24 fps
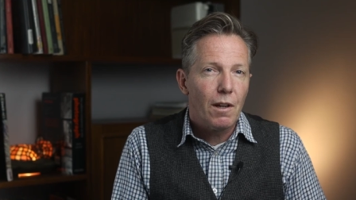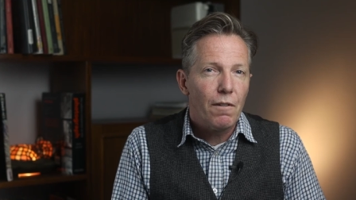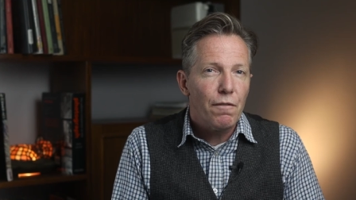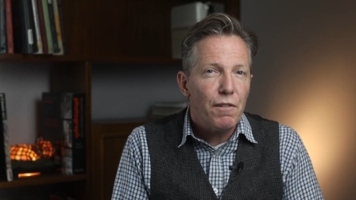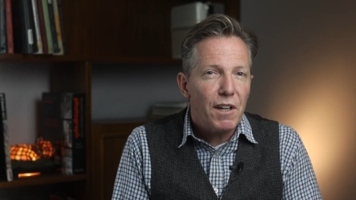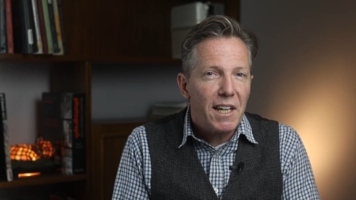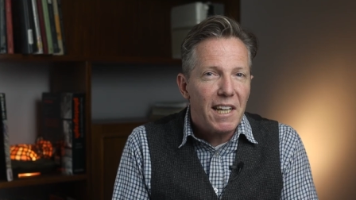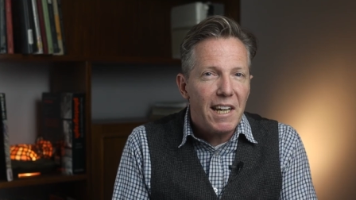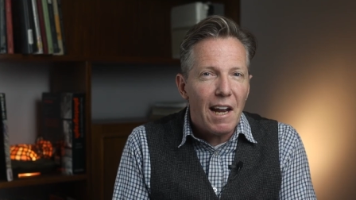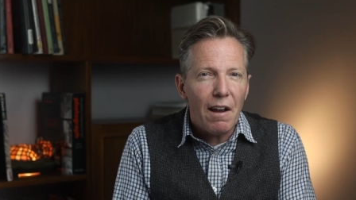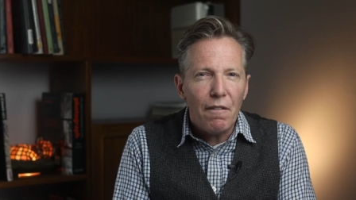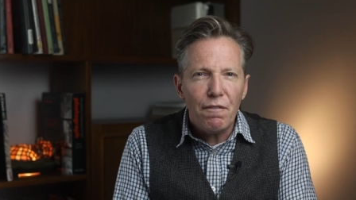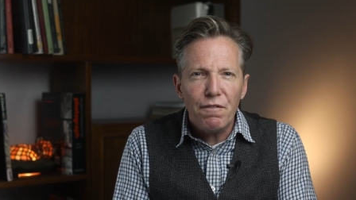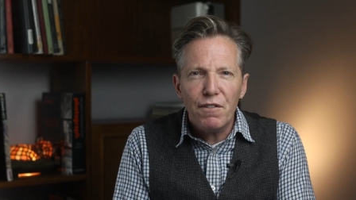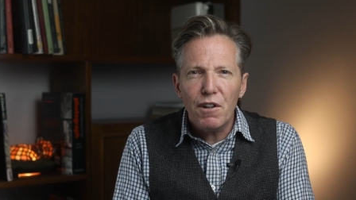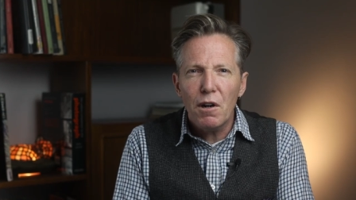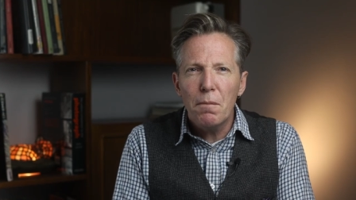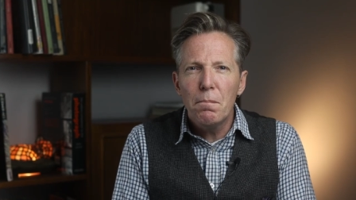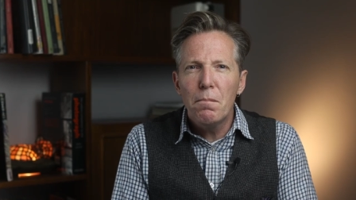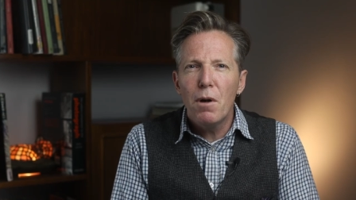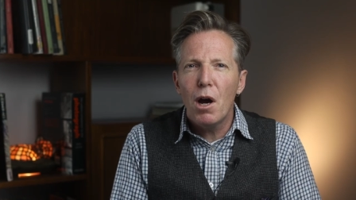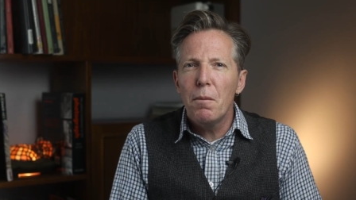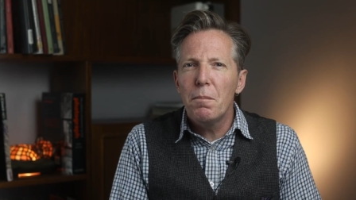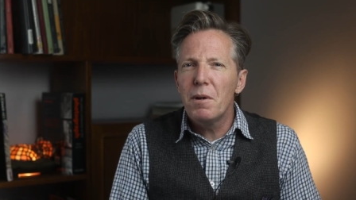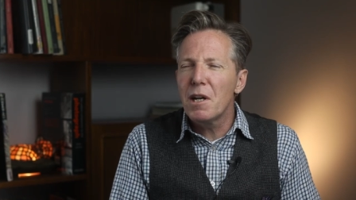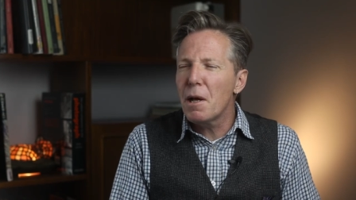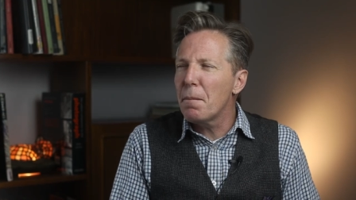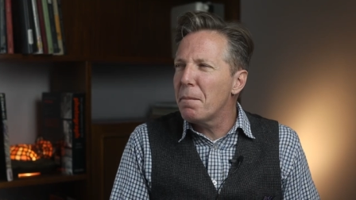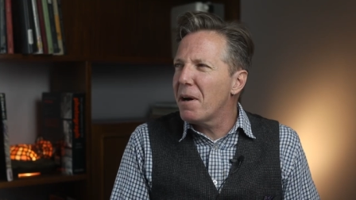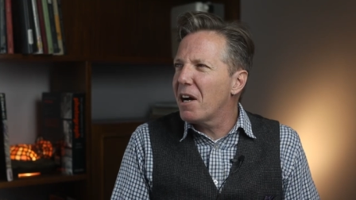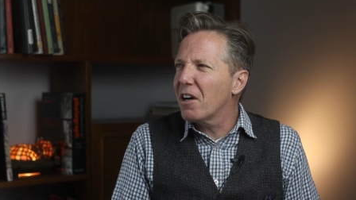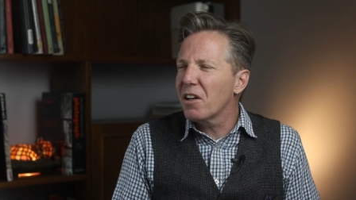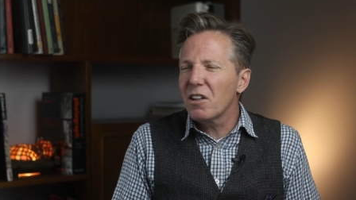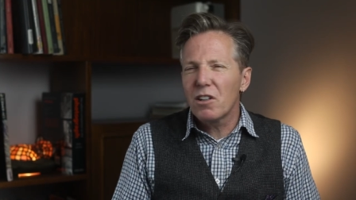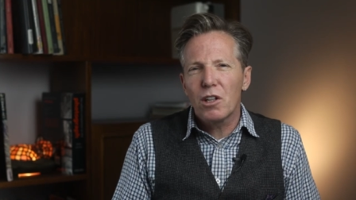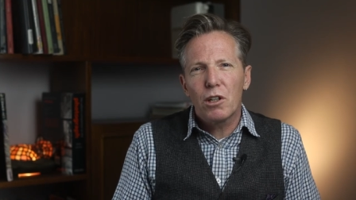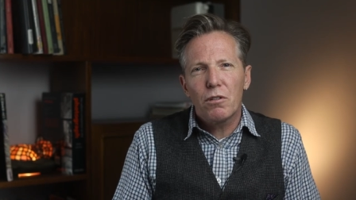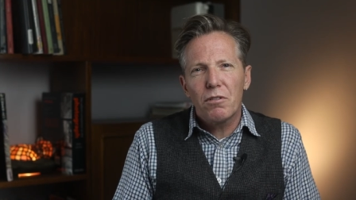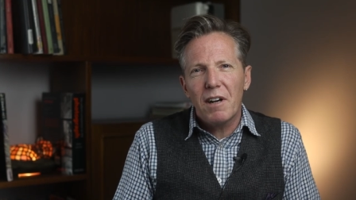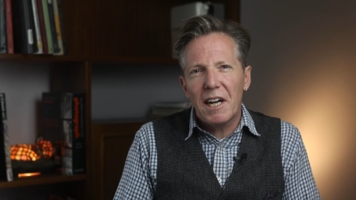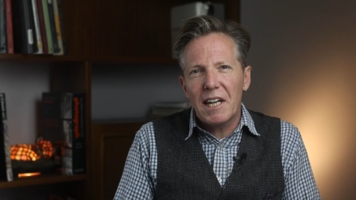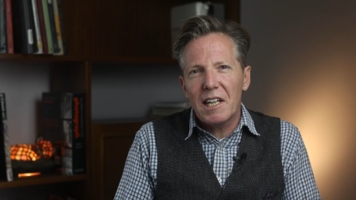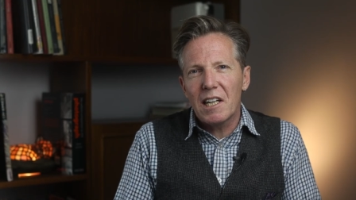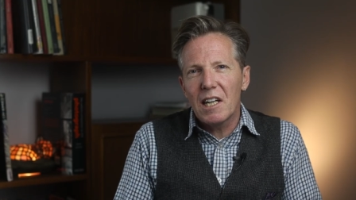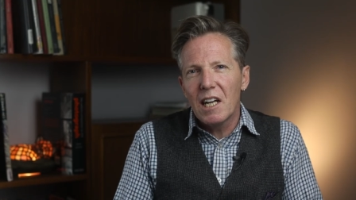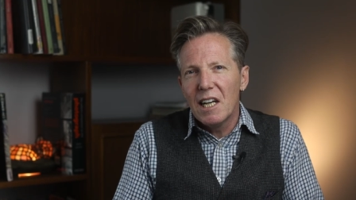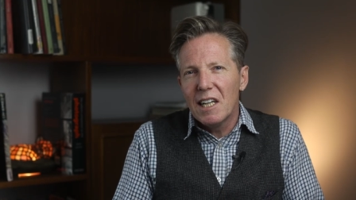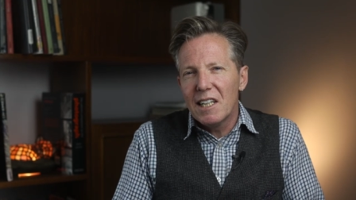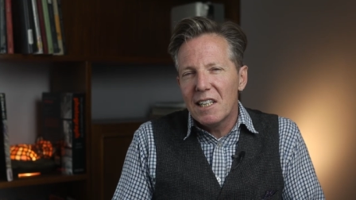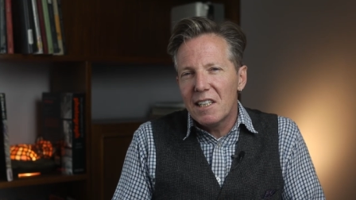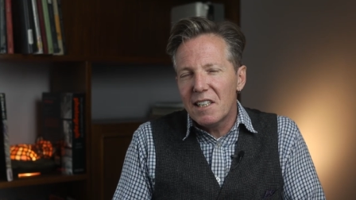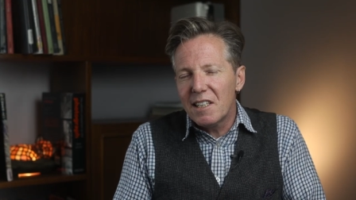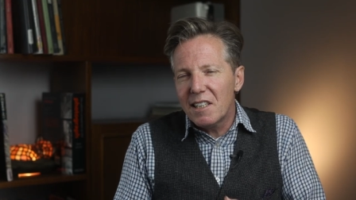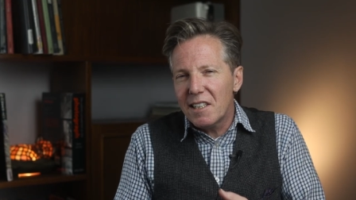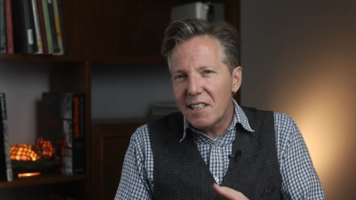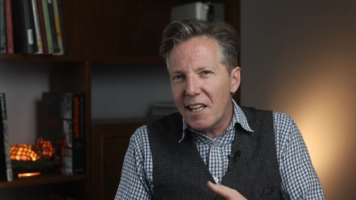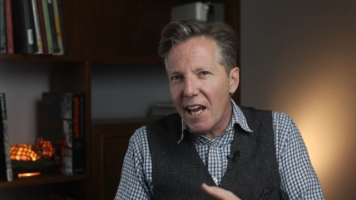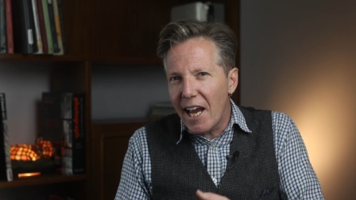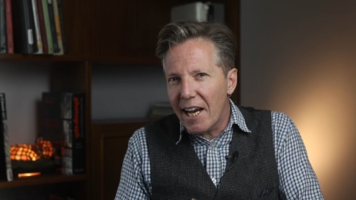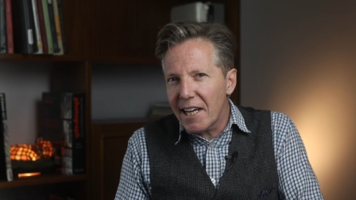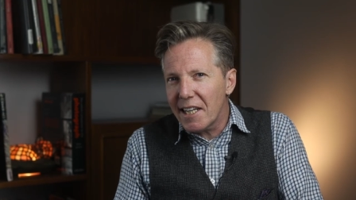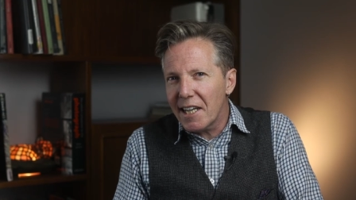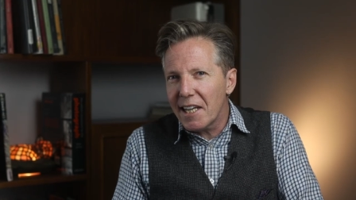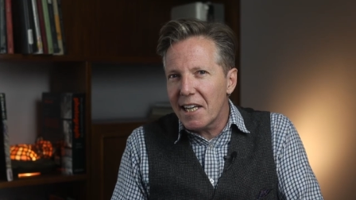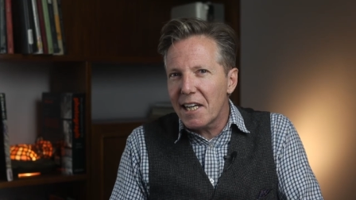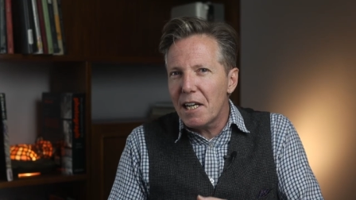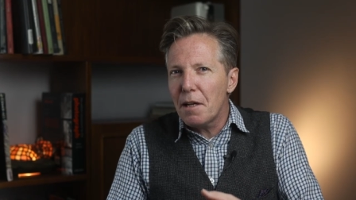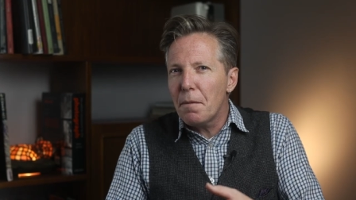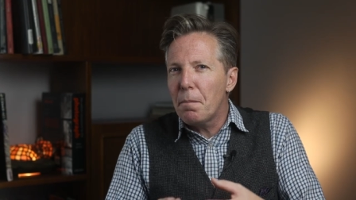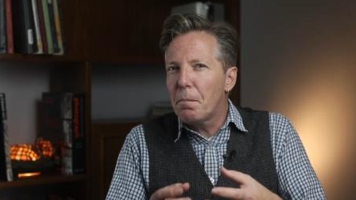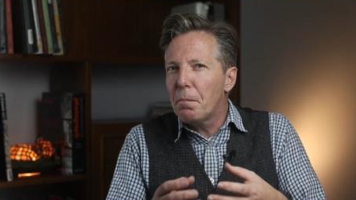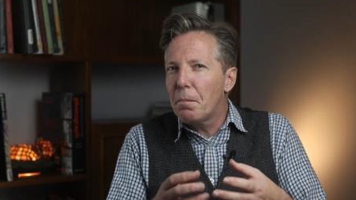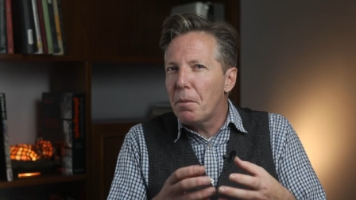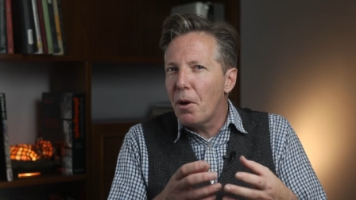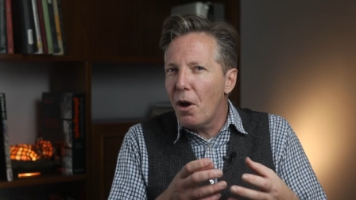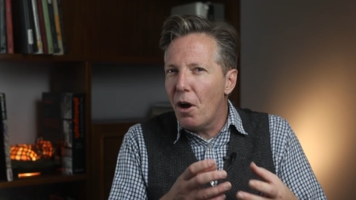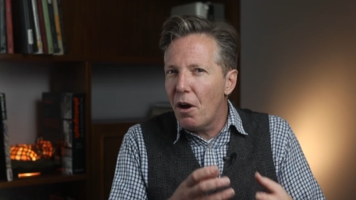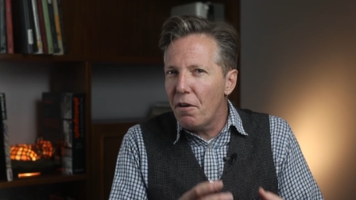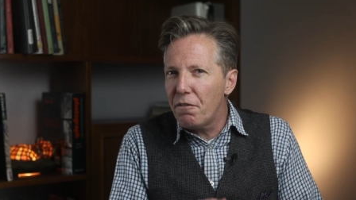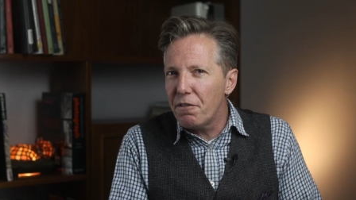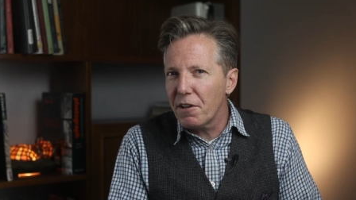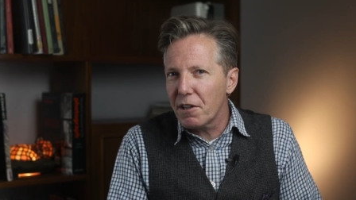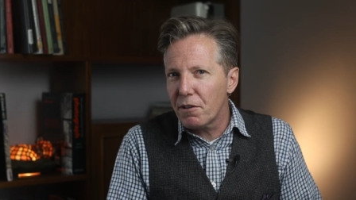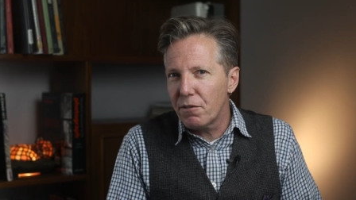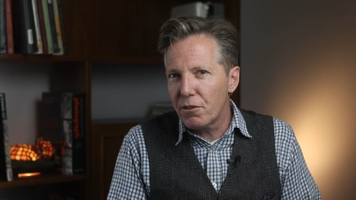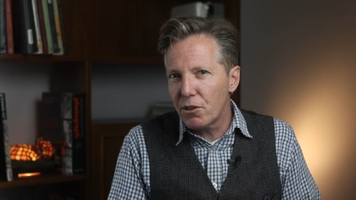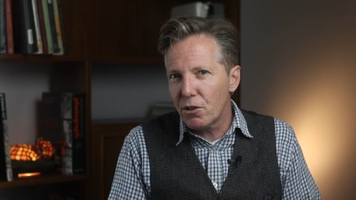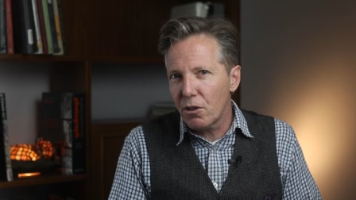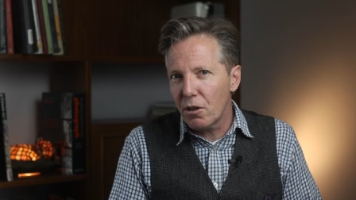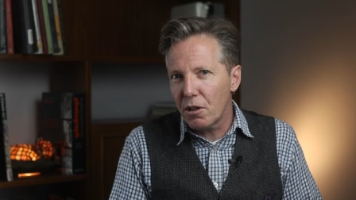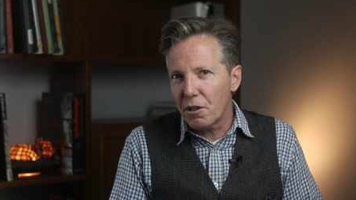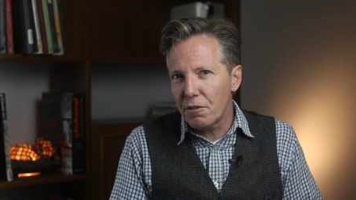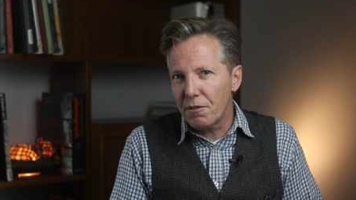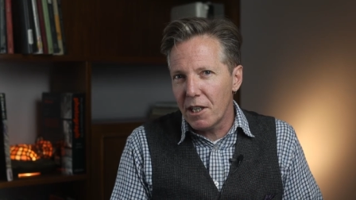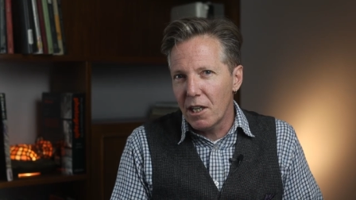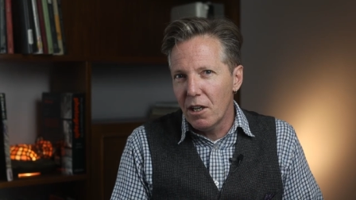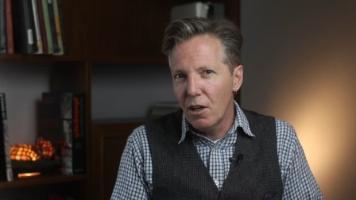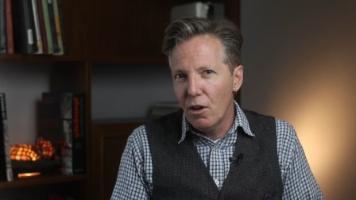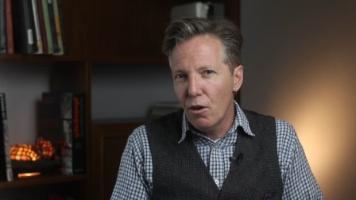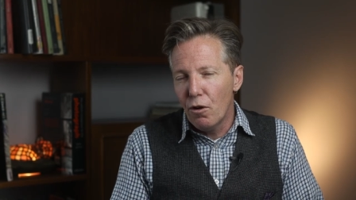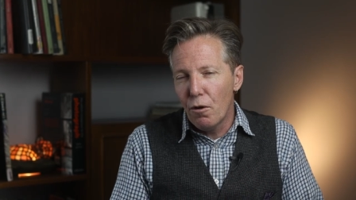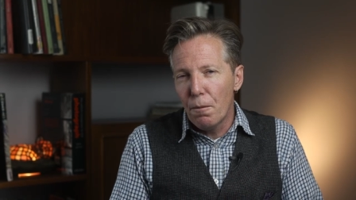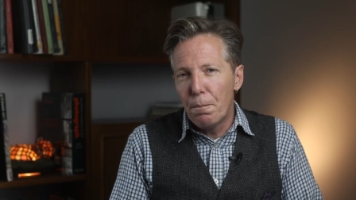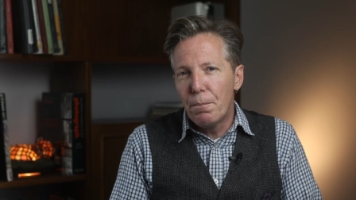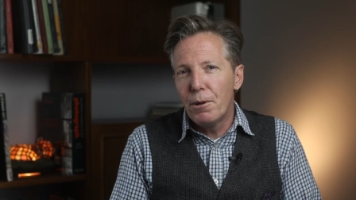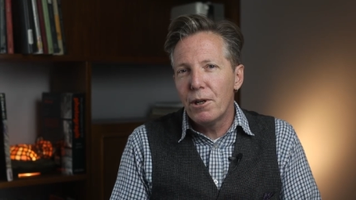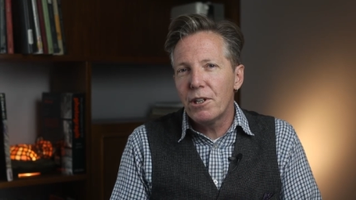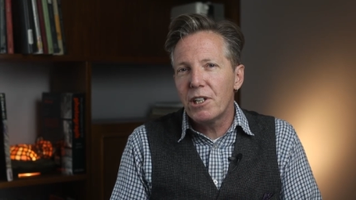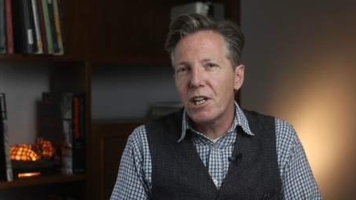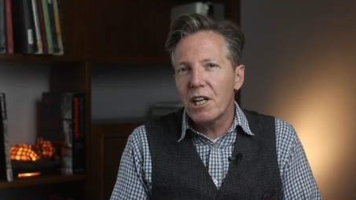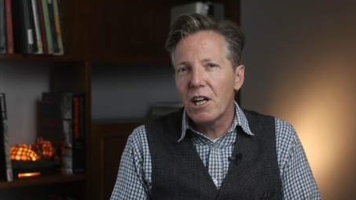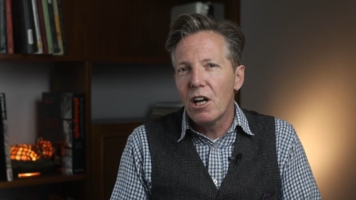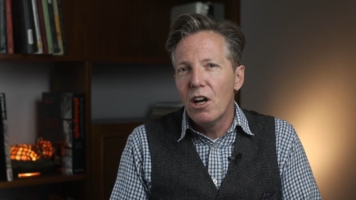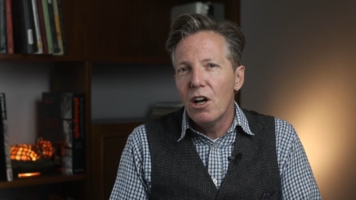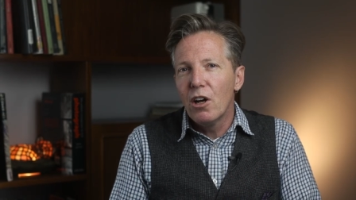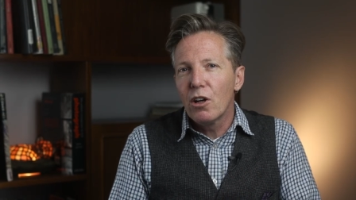Forget for a moment about creating technically perfect photography or pushing